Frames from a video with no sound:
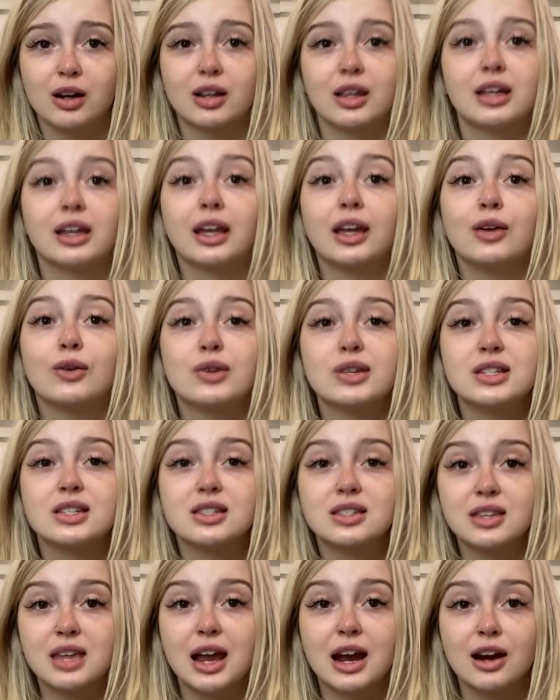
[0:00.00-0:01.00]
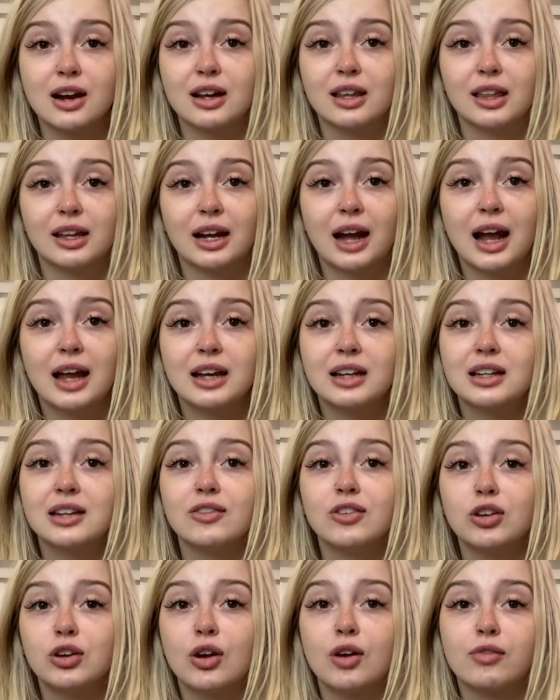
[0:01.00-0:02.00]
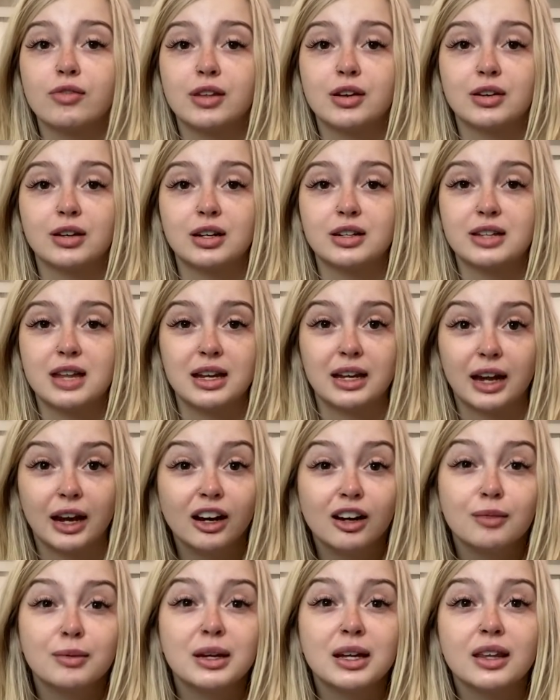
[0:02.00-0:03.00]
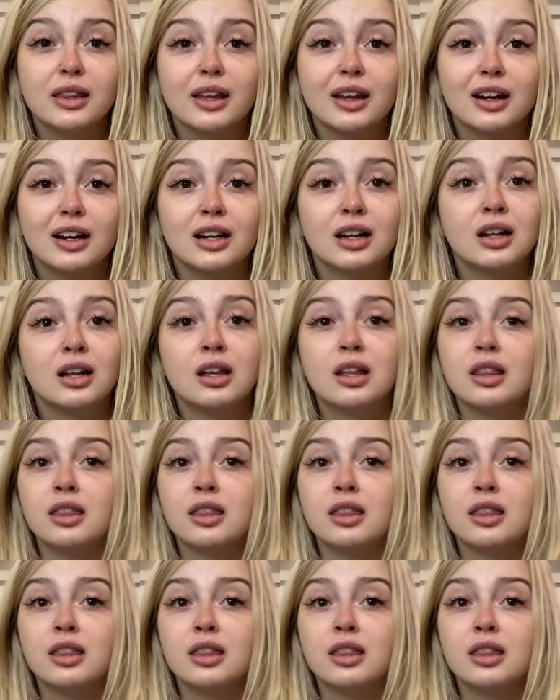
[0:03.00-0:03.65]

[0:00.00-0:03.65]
Like, it was scary. Like, I didn't even know if they were gonna take care of me in there.